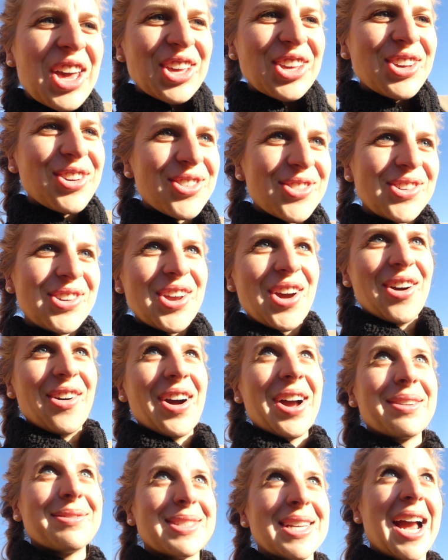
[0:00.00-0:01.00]
You
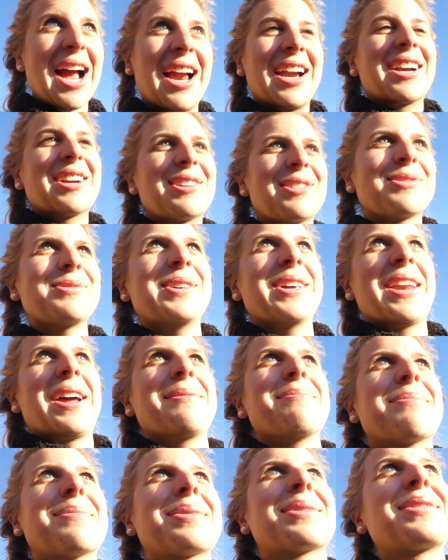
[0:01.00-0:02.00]
know I'm tired when
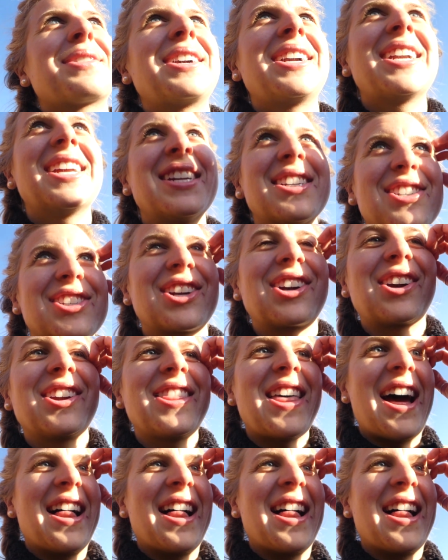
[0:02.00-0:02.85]
I'm pretty sure in